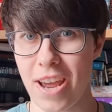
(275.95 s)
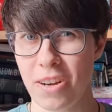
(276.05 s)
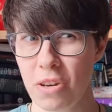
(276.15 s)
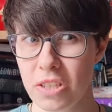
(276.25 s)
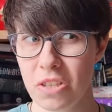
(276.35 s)

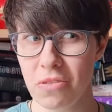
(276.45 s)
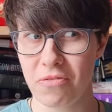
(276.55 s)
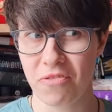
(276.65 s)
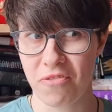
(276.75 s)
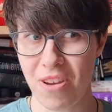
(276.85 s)
and also
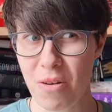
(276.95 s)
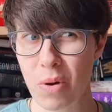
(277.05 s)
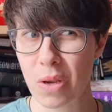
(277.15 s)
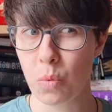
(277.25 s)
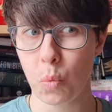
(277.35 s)

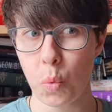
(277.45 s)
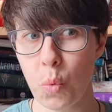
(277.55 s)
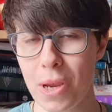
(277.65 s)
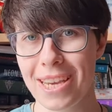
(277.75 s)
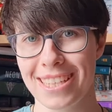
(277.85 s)
very
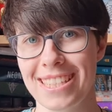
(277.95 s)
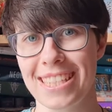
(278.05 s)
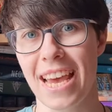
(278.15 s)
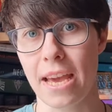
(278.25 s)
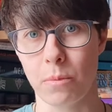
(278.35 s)
weird at
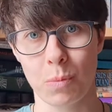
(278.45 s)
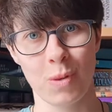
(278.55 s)
times,